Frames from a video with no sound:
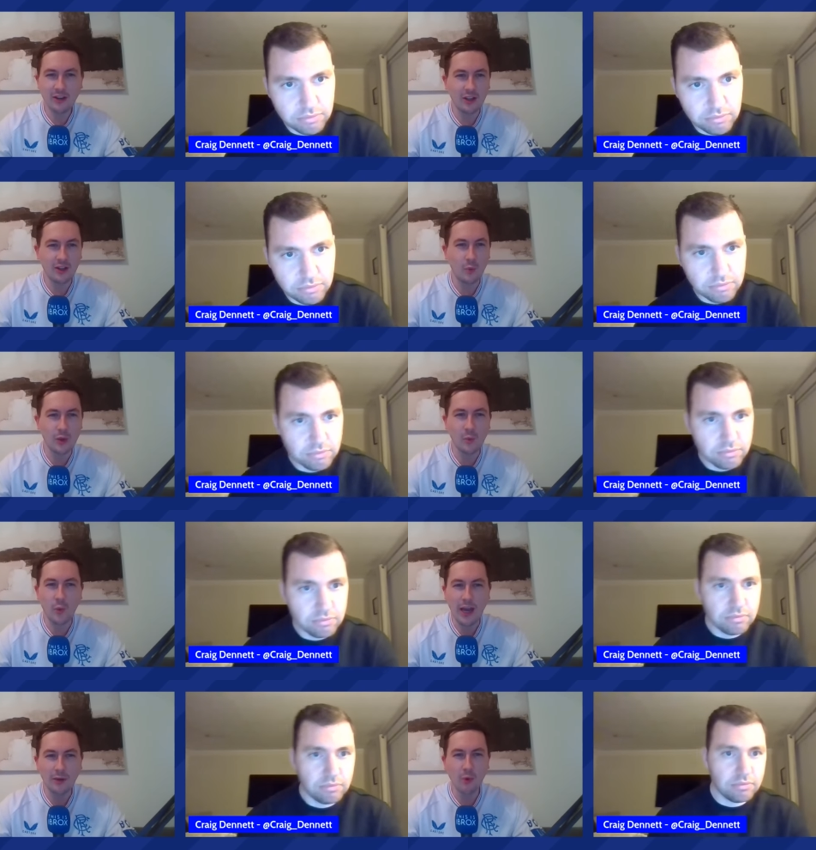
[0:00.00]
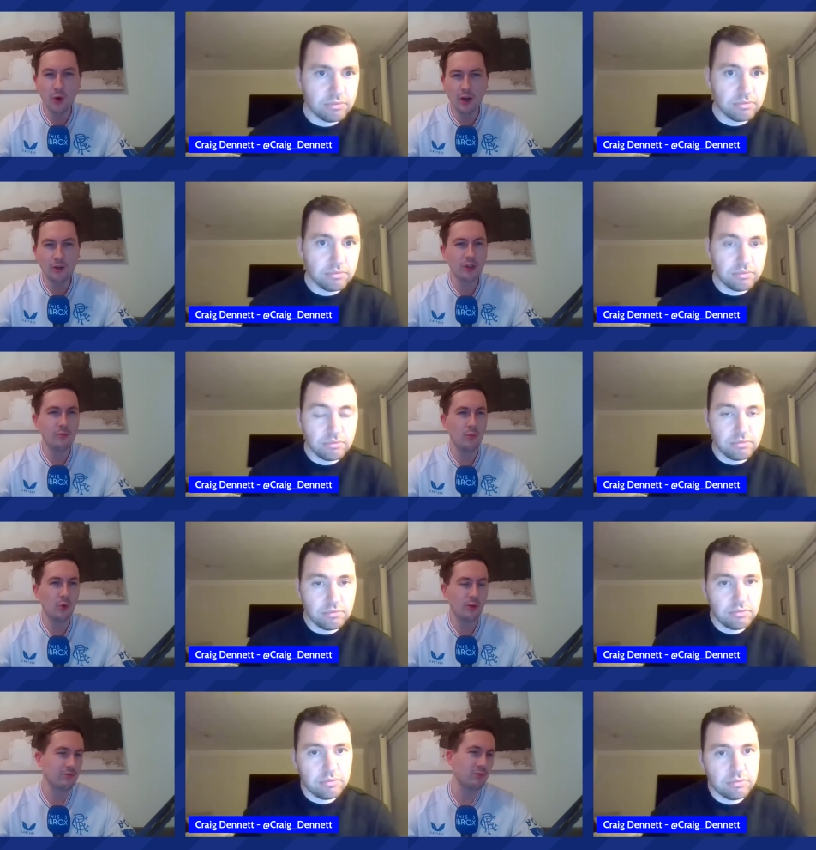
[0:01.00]
Speaker 1: that, that we were more urgent,
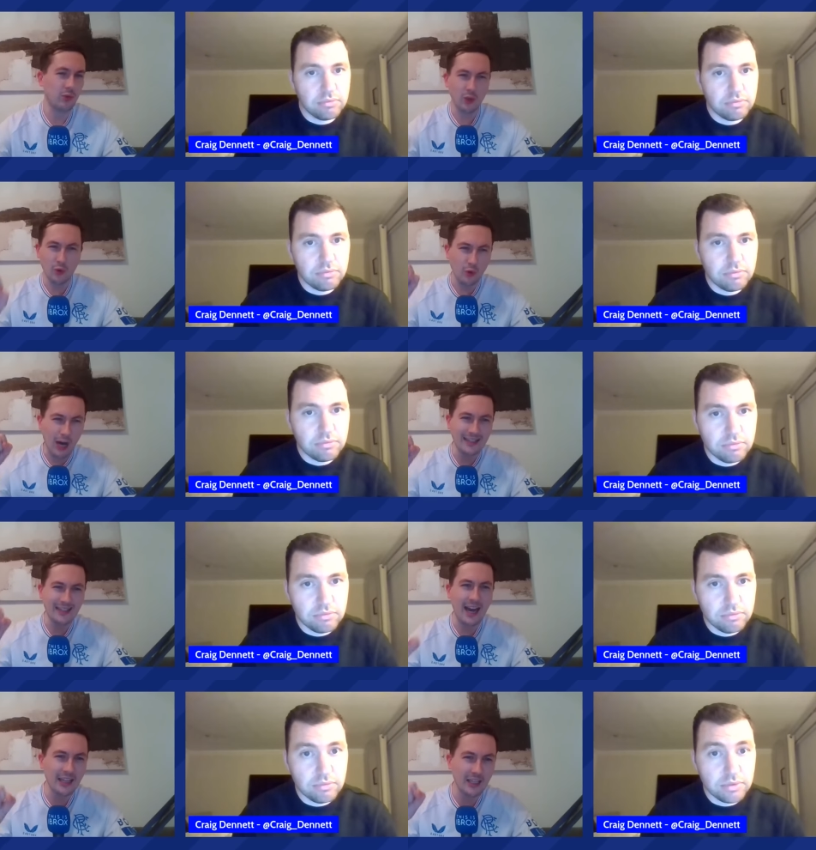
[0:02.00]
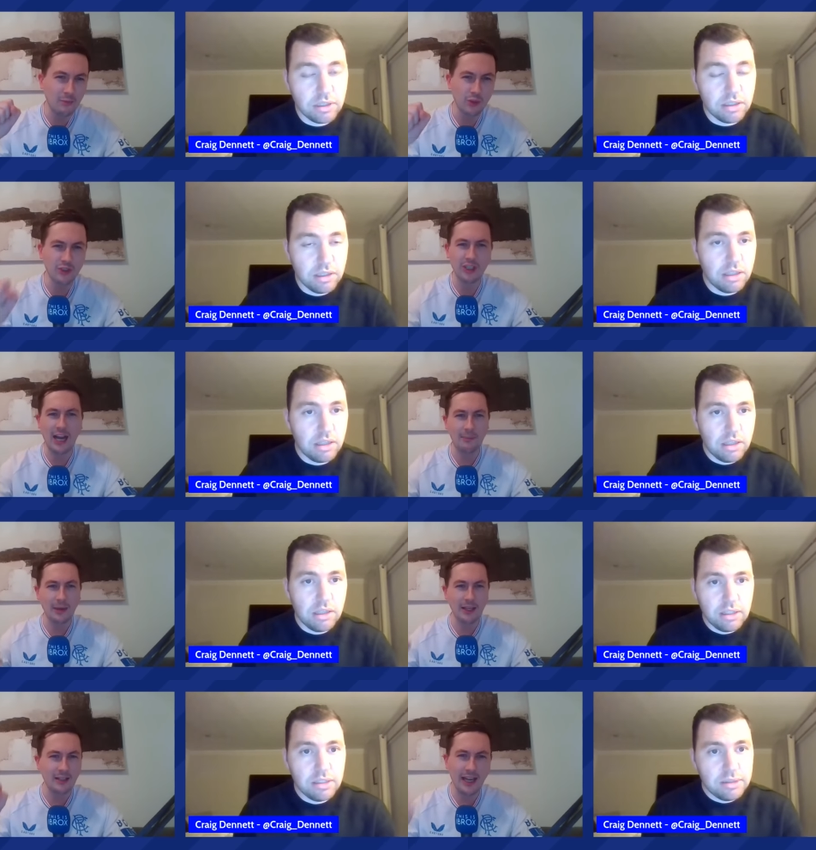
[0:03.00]
more, you know, attacking, more
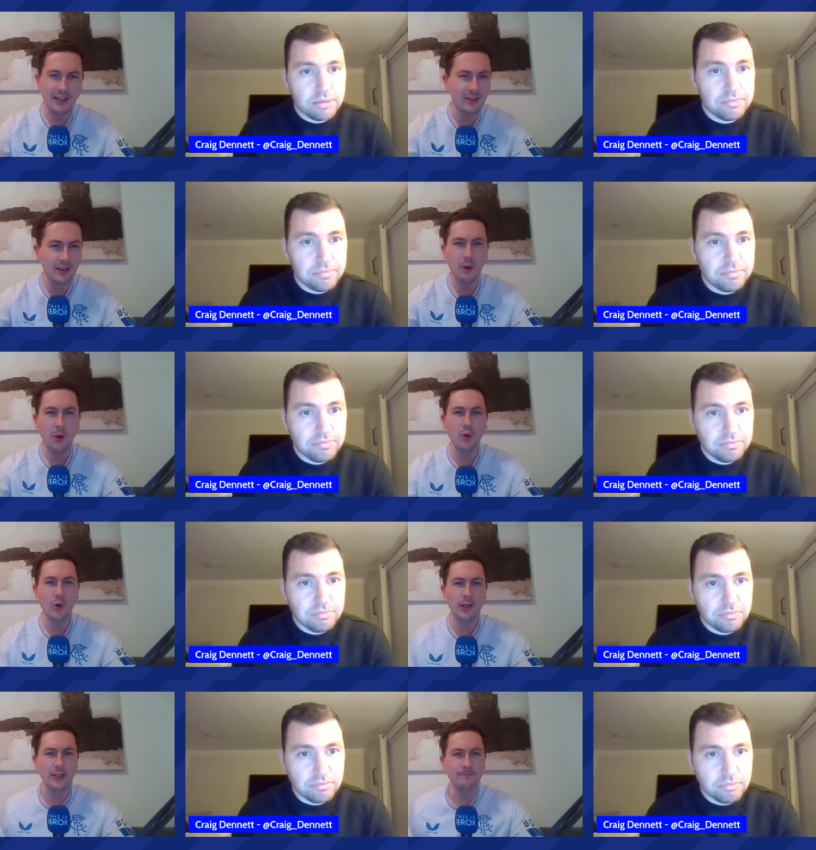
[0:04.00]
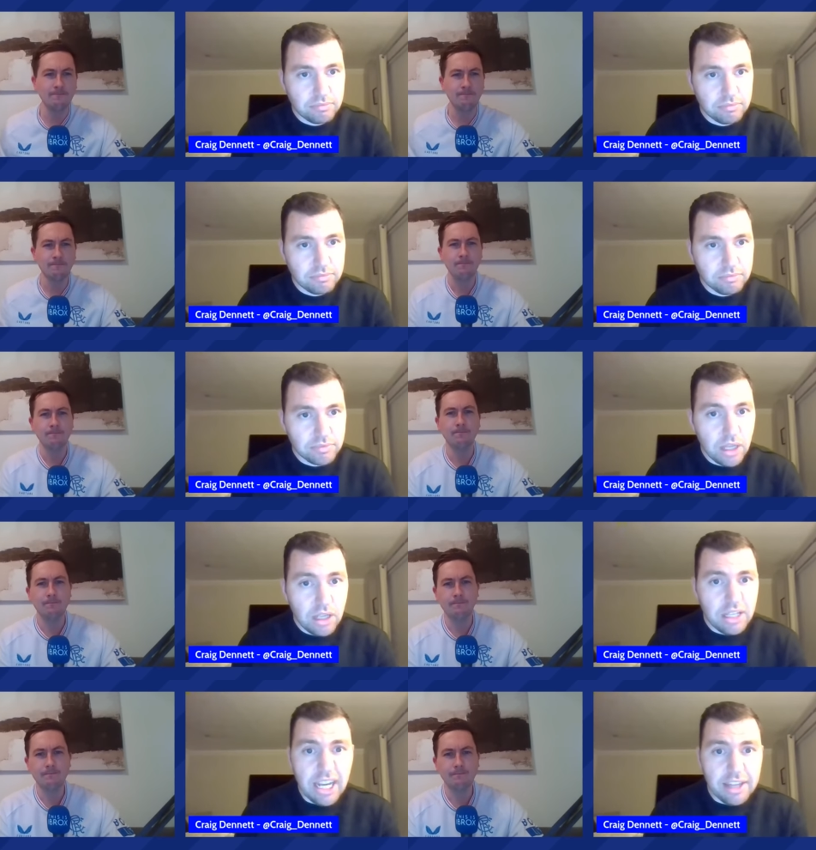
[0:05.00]
snappy, getting to the ball quicker?
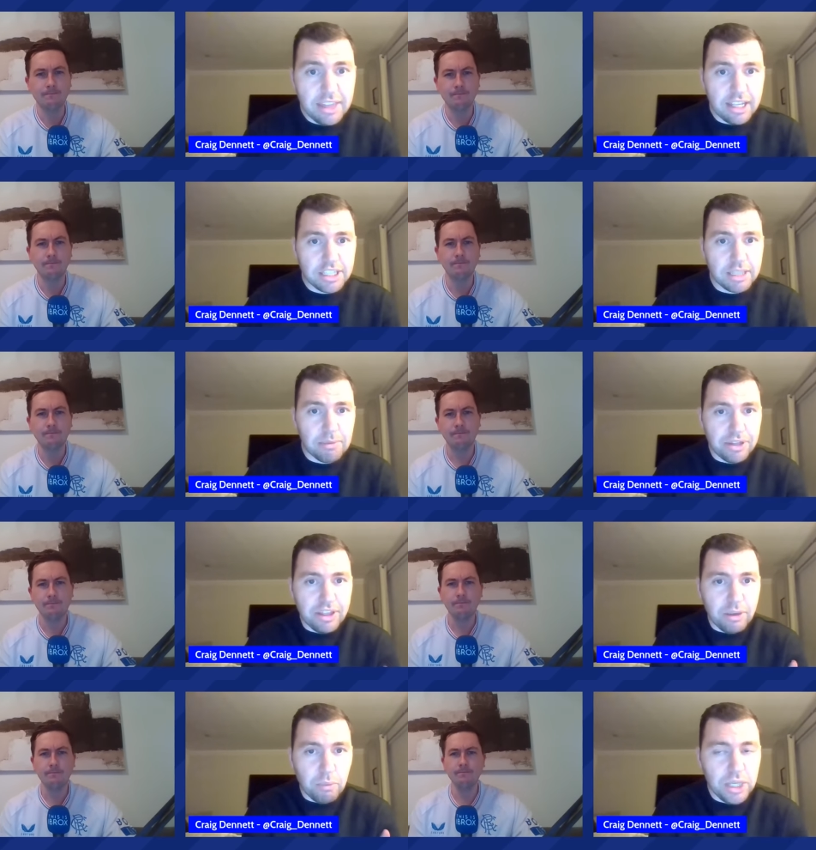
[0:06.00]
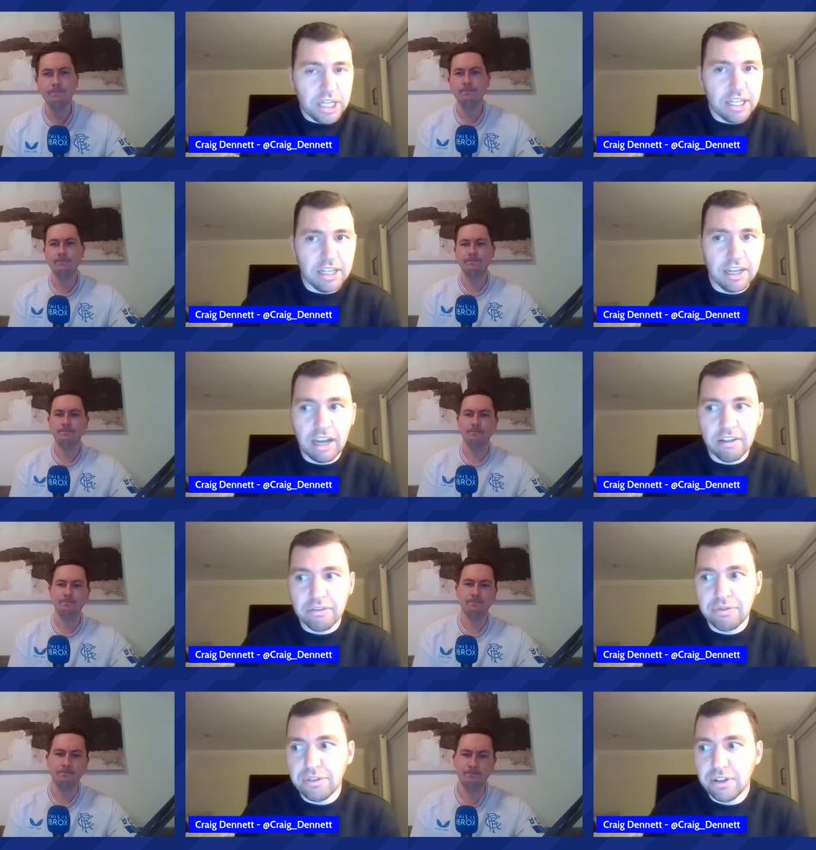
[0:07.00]
Speaker 2: Yeah, I think it's something that we
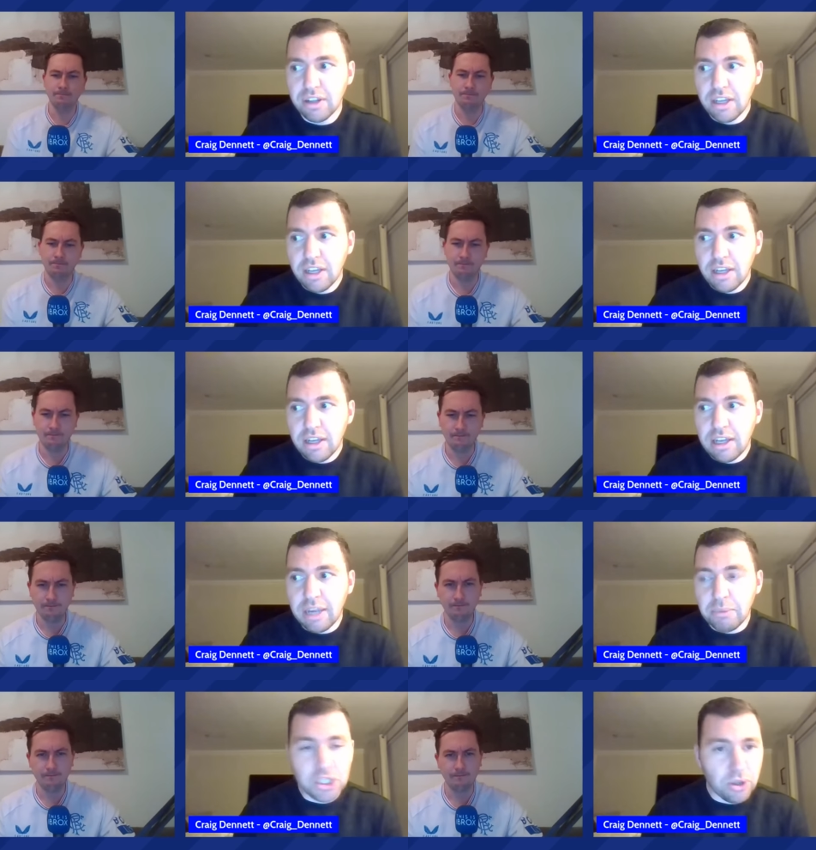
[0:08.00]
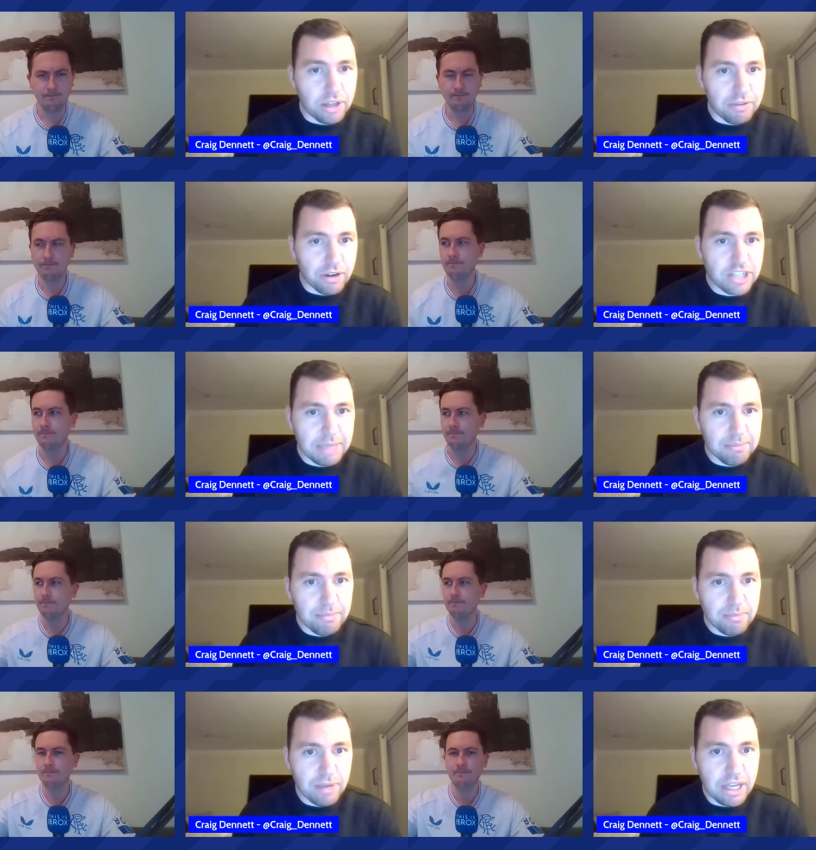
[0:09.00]
have, uh, we saw in the first
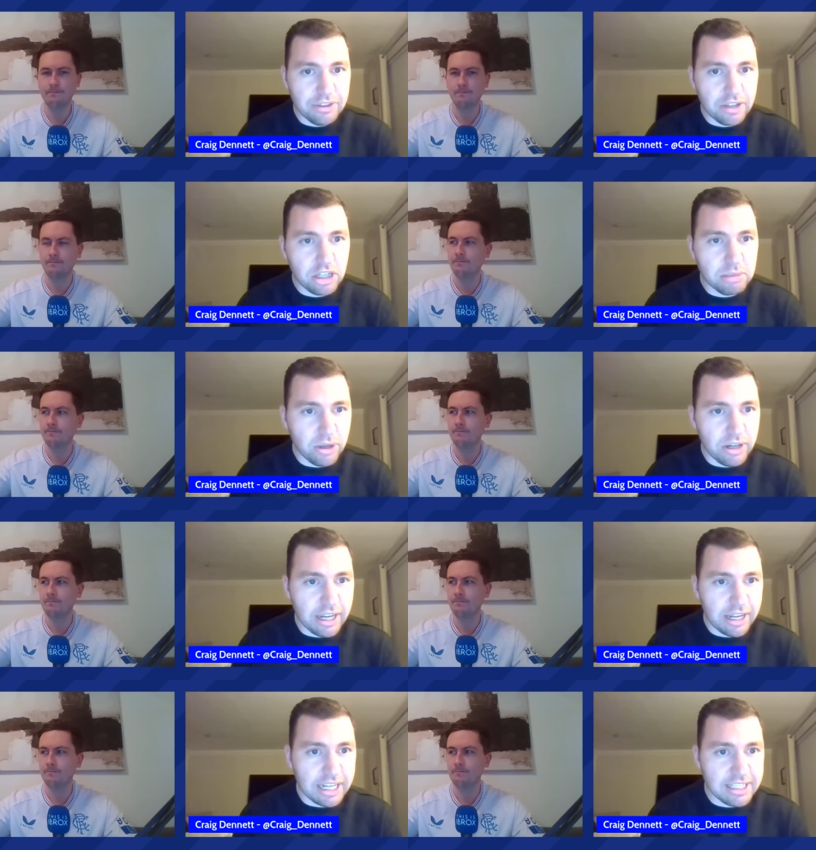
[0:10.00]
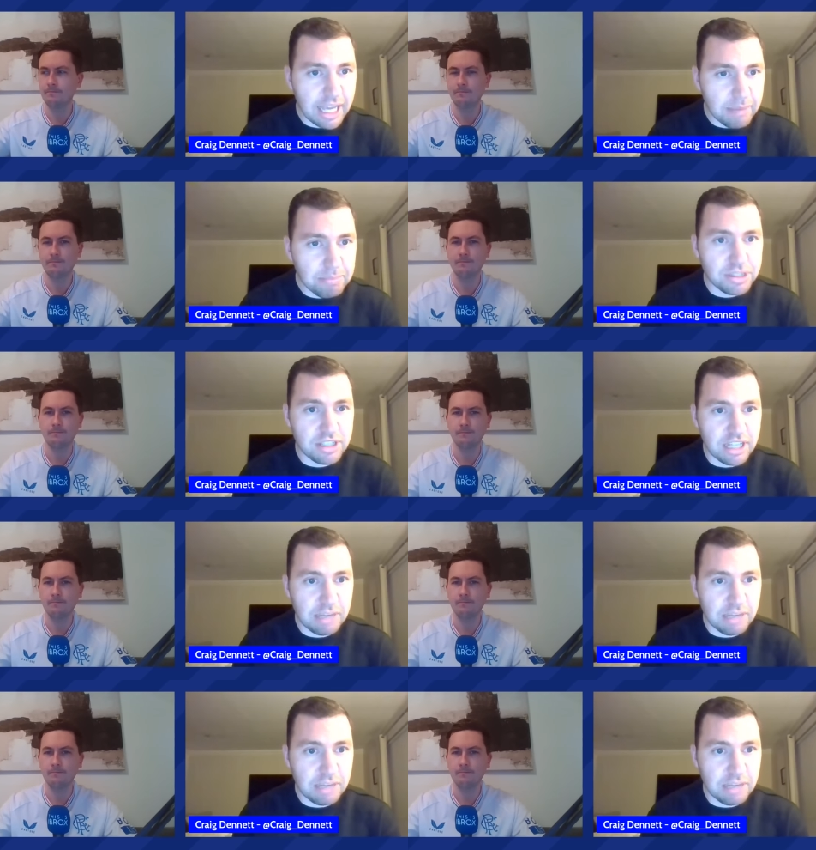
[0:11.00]
game, uh, the come on against Hibs,